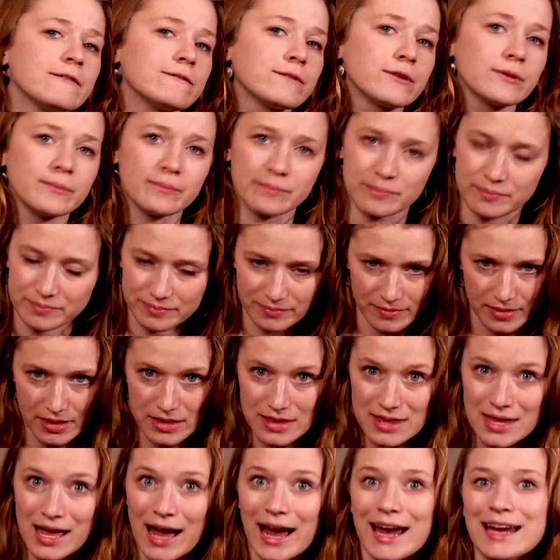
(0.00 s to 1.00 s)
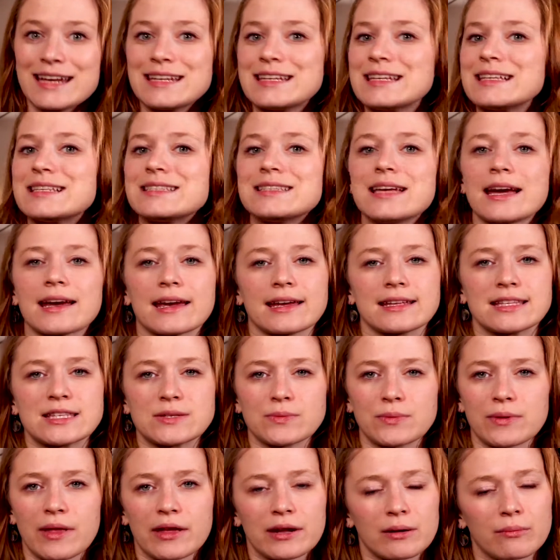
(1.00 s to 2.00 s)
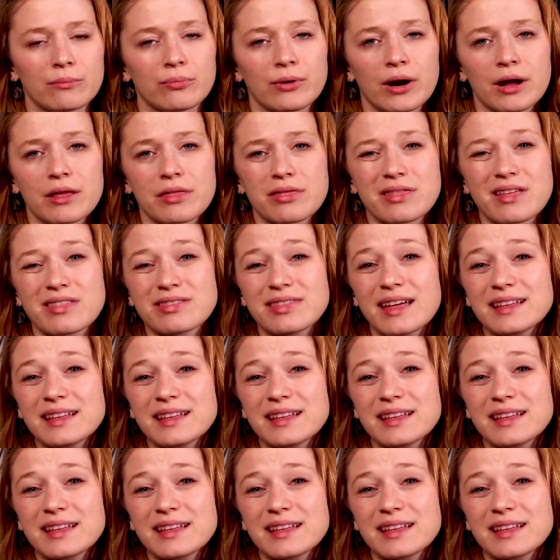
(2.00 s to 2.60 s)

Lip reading: for 90 seconds without a breath,